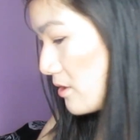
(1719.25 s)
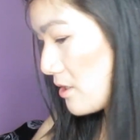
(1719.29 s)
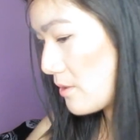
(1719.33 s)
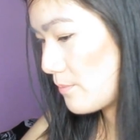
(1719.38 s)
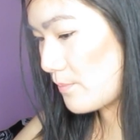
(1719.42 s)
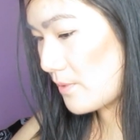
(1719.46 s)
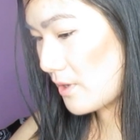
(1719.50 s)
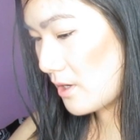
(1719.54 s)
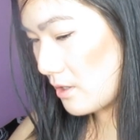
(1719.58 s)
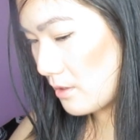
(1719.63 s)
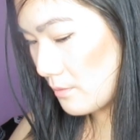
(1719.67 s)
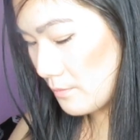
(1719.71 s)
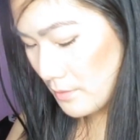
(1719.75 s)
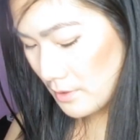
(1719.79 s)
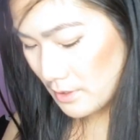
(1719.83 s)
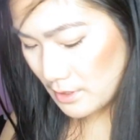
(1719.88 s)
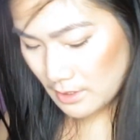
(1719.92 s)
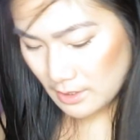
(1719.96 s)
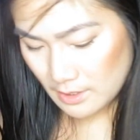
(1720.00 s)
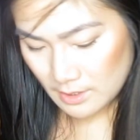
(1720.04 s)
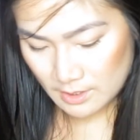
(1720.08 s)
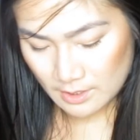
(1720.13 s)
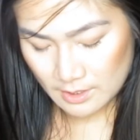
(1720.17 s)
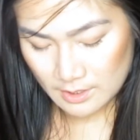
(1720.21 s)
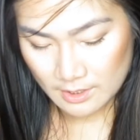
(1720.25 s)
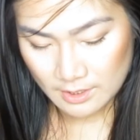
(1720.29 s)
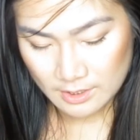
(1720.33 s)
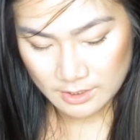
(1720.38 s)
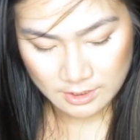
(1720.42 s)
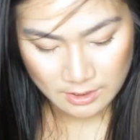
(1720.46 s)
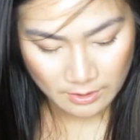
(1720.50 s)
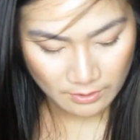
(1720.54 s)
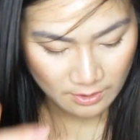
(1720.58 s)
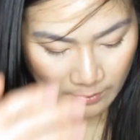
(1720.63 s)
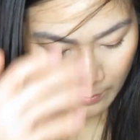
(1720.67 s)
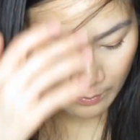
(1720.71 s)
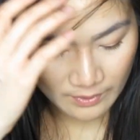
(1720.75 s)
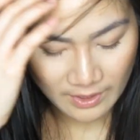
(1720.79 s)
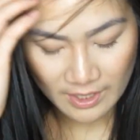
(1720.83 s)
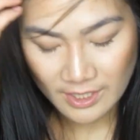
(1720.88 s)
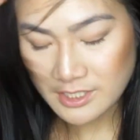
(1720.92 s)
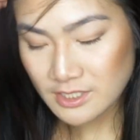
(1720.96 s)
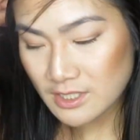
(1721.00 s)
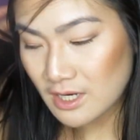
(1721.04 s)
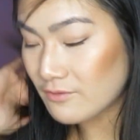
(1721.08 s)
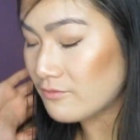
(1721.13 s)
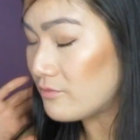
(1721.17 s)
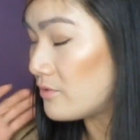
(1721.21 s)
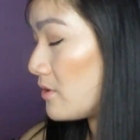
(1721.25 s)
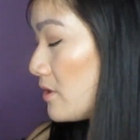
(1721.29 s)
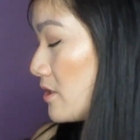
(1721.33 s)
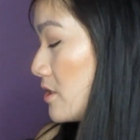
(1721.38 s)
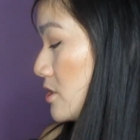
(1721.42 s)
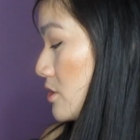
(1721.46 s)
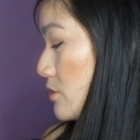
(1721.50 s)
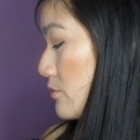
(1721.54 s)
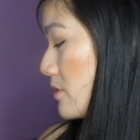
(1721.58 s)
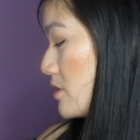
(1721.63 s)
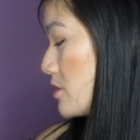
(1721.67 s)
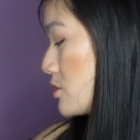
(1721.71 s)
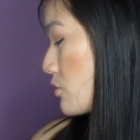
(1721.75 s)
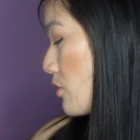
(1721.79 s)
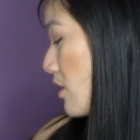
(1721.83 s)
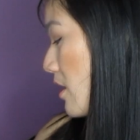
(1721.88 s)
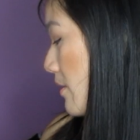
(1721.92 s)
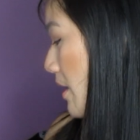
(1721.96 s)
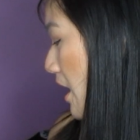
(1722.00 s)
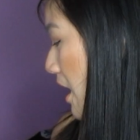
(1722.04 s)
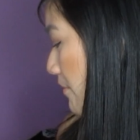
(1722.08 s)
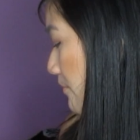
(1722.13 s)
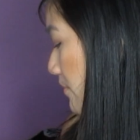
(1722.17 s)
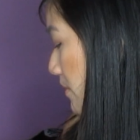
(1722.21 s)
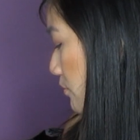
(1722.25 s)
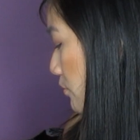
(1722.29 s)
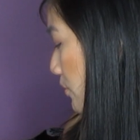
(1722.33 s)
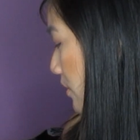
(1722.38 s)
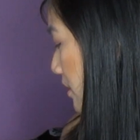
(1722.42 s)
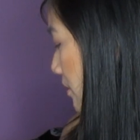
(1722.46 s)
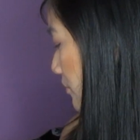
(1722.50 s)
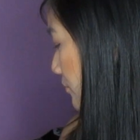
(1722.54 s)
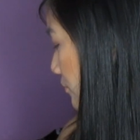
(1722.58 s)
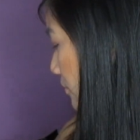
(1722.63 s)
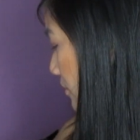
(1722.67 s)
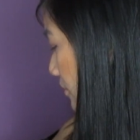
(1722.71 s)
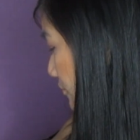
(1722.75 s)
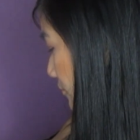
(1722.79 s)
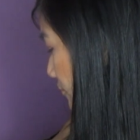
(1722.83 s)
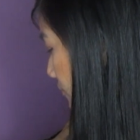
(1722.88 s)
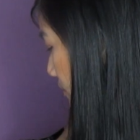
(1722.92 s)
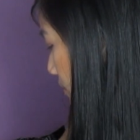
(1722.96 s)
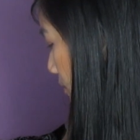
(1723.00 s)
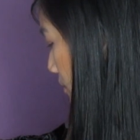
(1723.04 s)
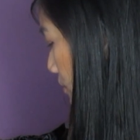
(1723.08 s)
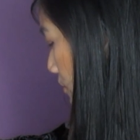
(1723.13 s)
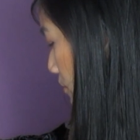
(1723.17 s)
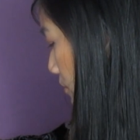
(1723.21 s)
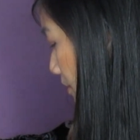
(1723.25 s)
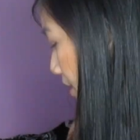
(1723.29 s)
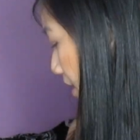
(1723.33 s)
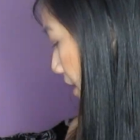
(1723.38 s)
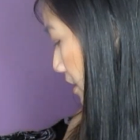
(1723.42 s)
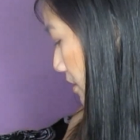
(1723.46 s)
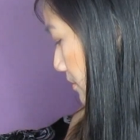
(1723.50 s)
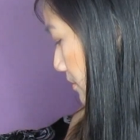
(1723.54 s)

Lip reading: and the lip balm. So the blush I really do enjoy. I have been wearing it for a few,